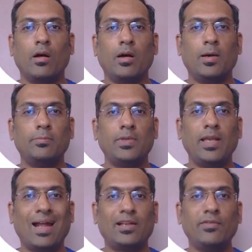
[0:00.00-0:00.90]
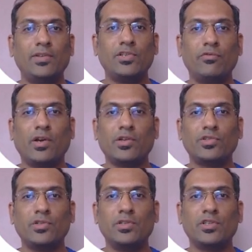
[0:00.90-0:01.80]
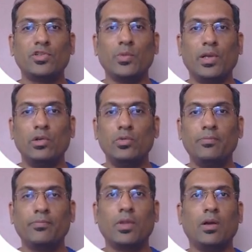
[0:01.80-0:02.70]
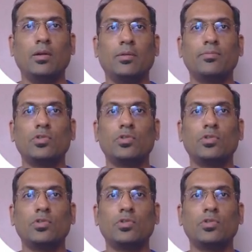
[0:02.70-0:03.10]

The activation function is SwiGLU.